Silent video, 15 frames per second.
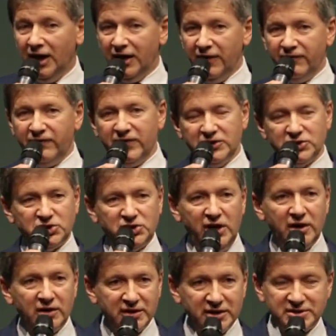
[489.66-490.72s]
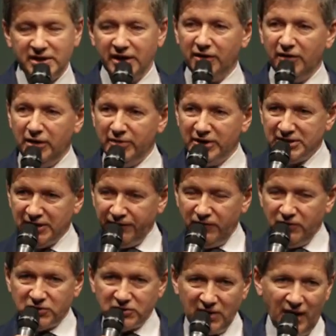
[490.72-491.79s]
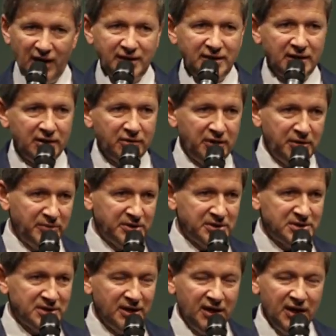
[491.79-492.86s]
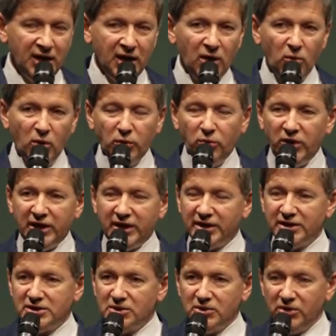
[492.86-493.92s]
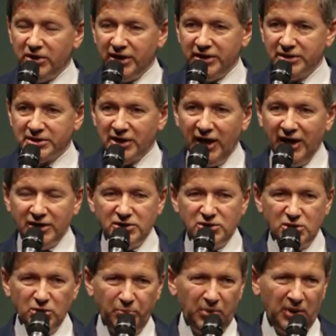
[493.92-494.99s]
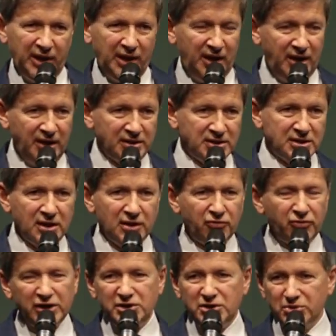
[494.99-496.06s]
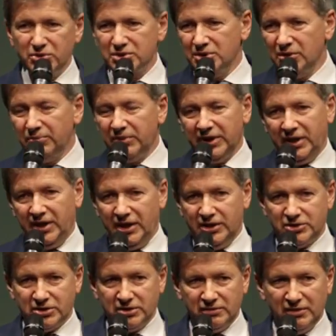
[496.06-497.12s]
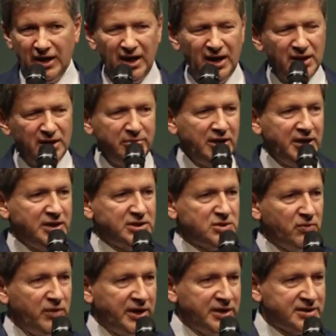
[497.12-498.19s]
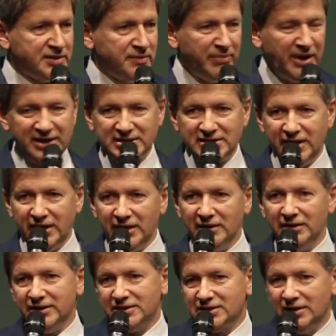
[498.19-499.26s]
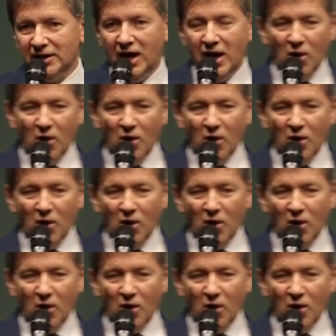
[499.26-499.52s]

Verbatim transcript: if we share this agreement, if you sign the agreement, what we can do is duplicate, reduce duplication, eliminate waste by saying, listen,